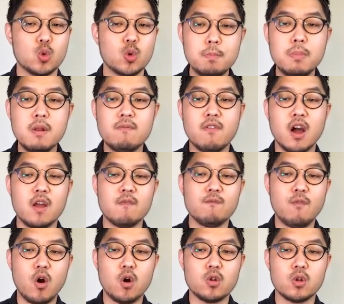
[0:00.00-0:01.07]

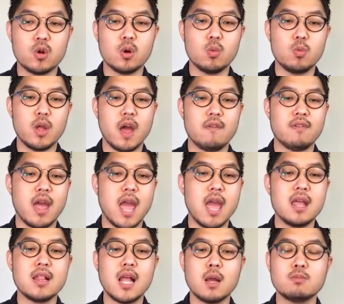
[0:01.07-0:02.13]
Simplifying further, we have
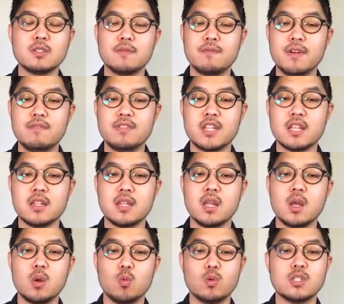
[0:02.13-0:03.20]
8 times 15,
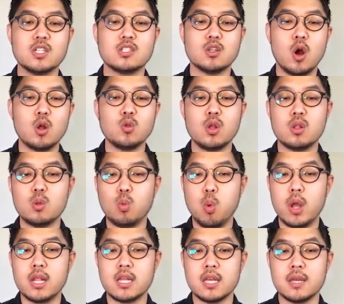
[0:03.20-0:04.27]
which is
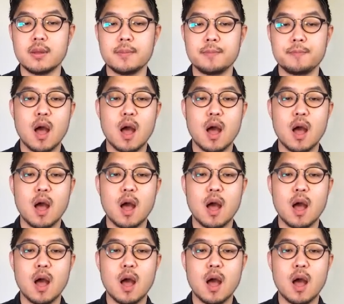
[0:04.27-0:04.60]
120.